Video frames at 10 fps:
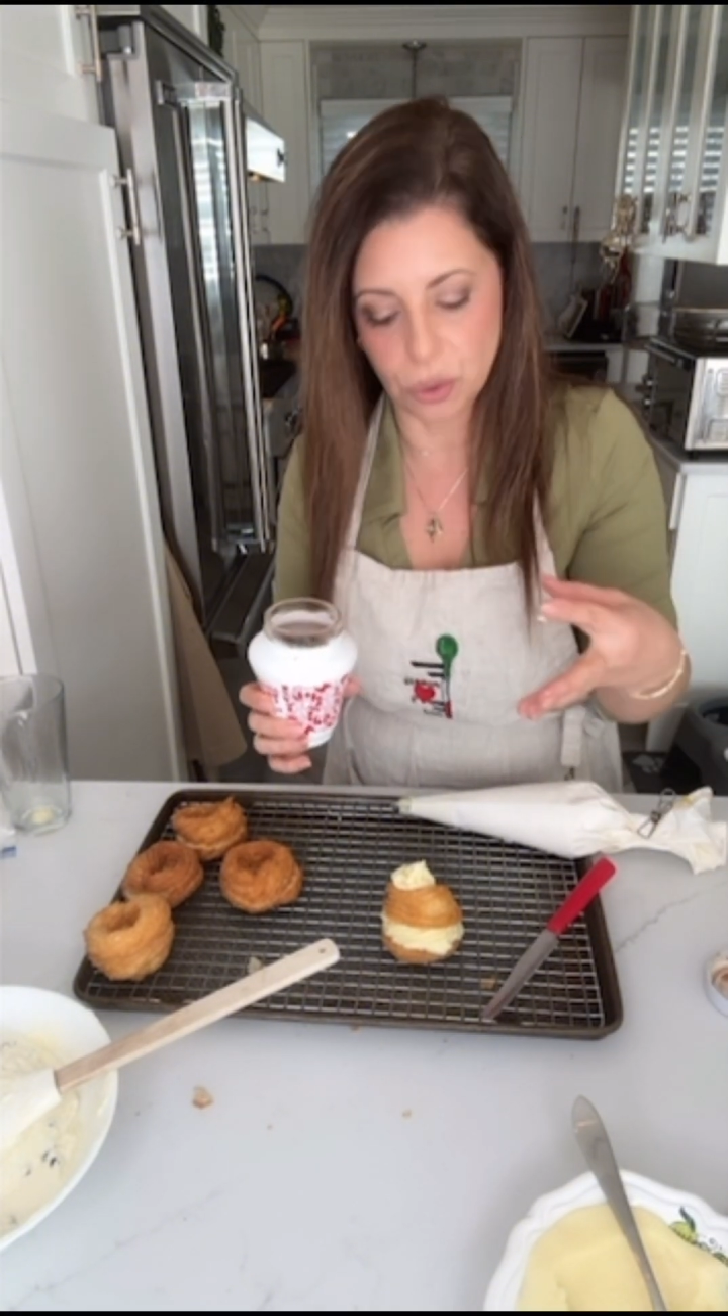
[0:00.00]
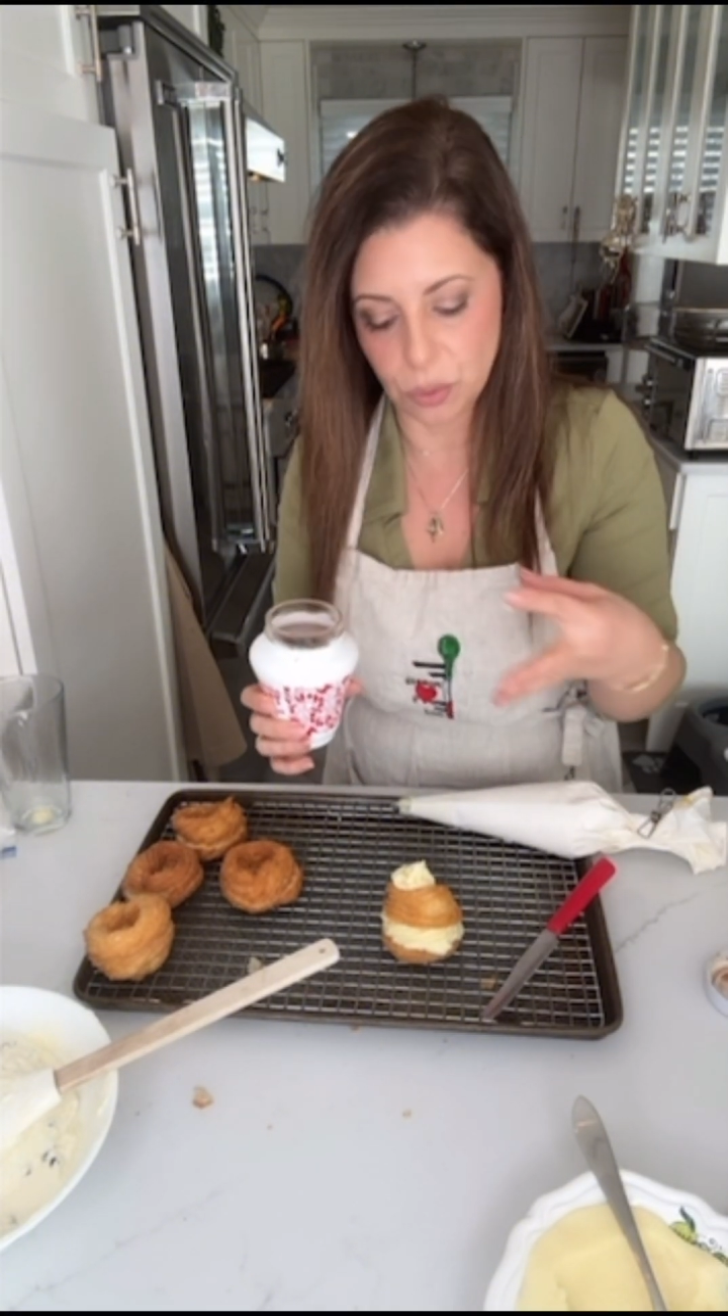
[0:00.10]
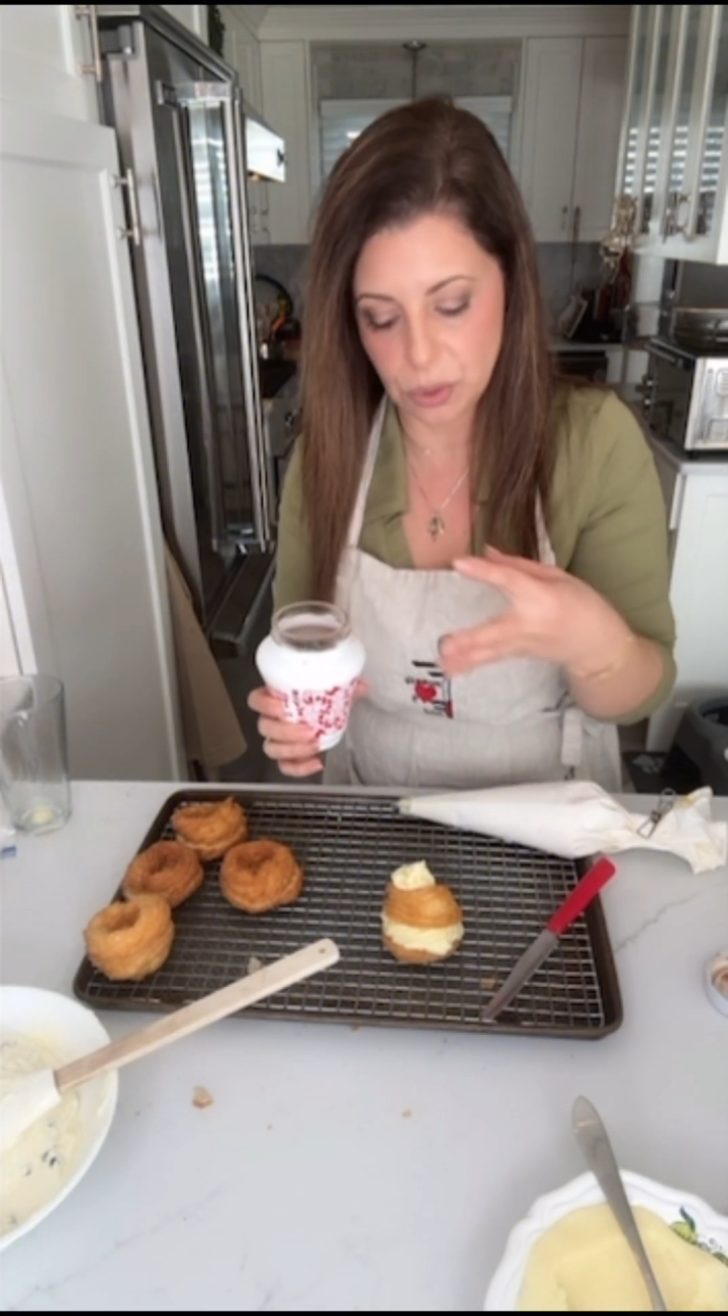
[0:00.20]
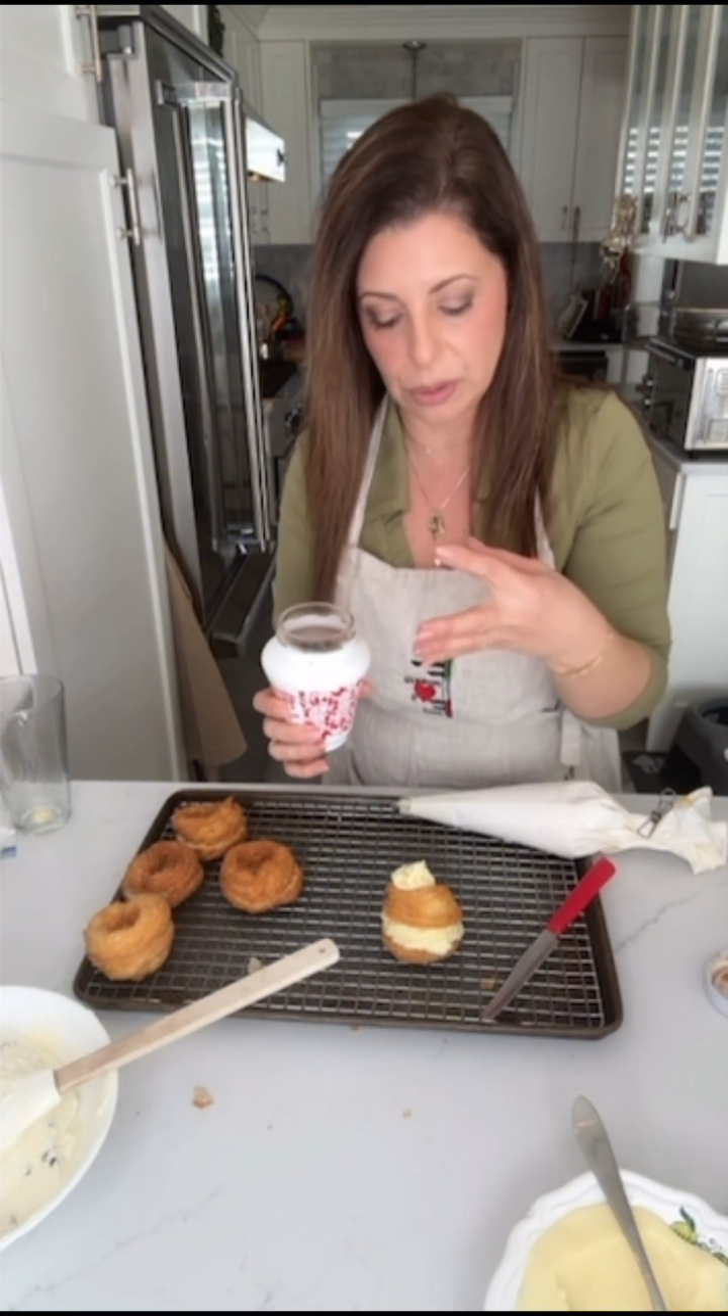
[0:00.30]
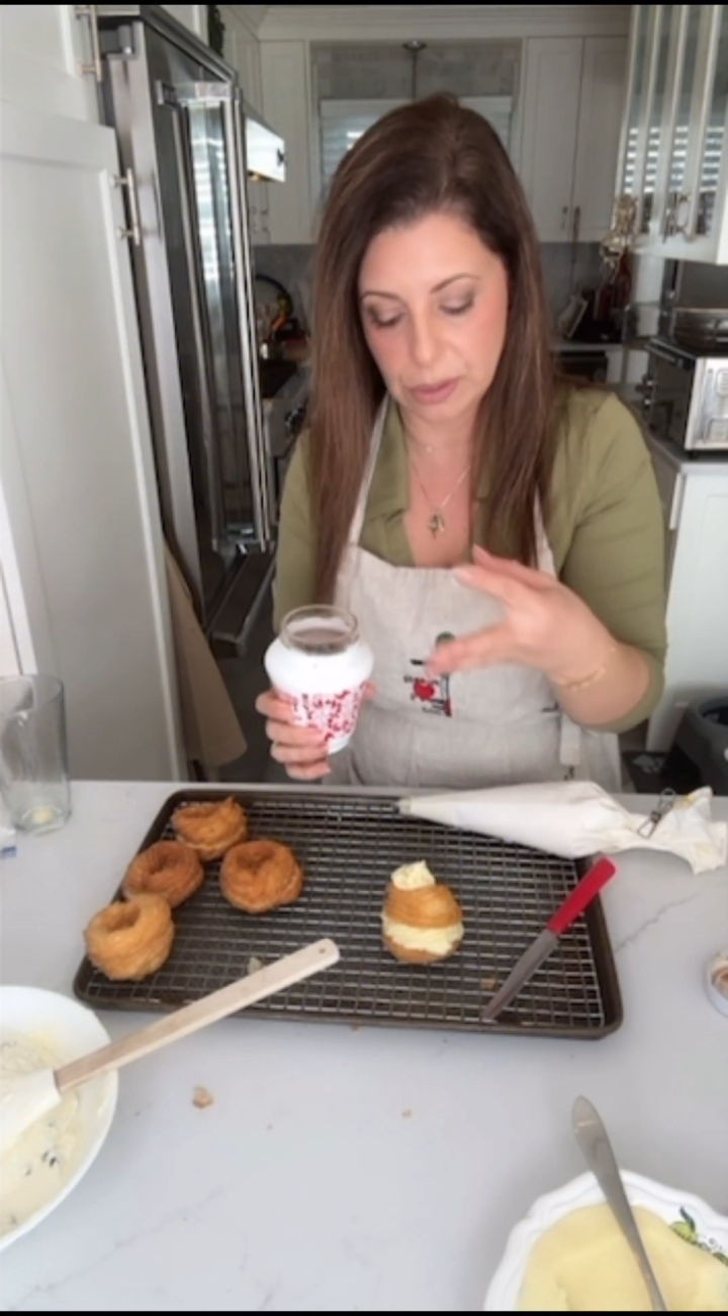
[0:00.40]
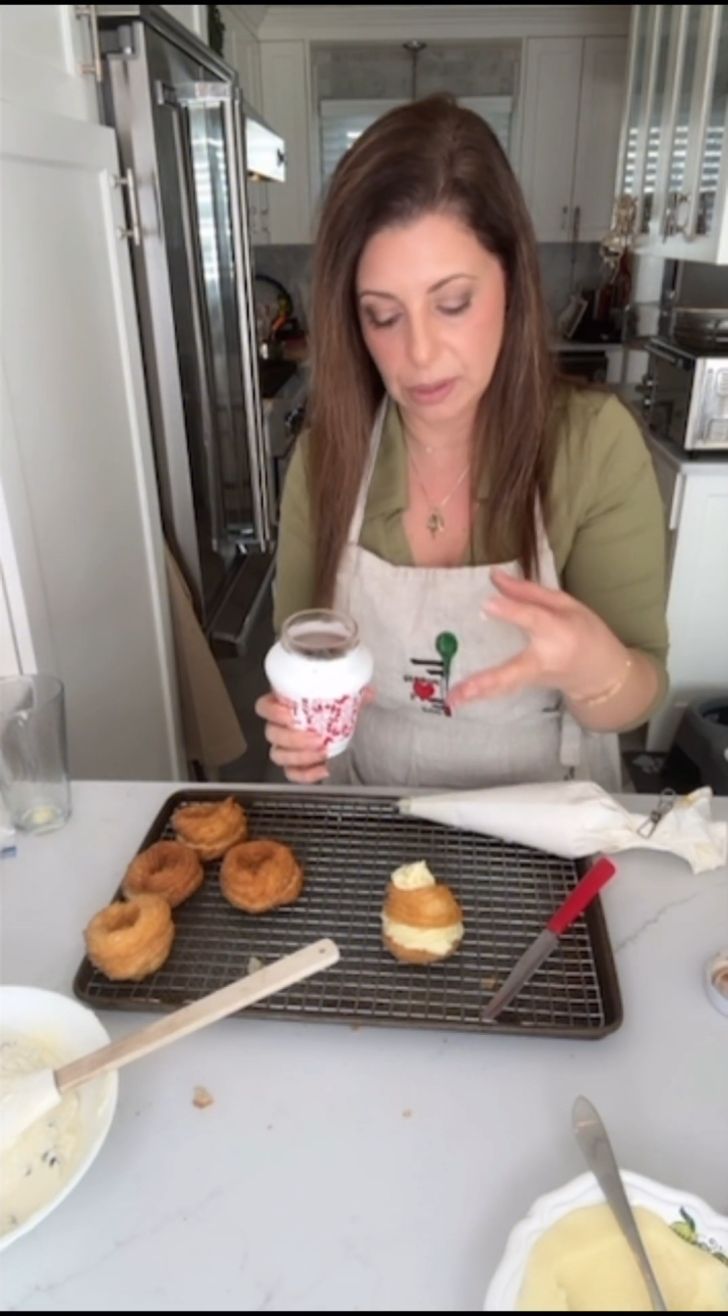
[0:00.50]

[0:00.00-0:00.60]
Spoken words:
juice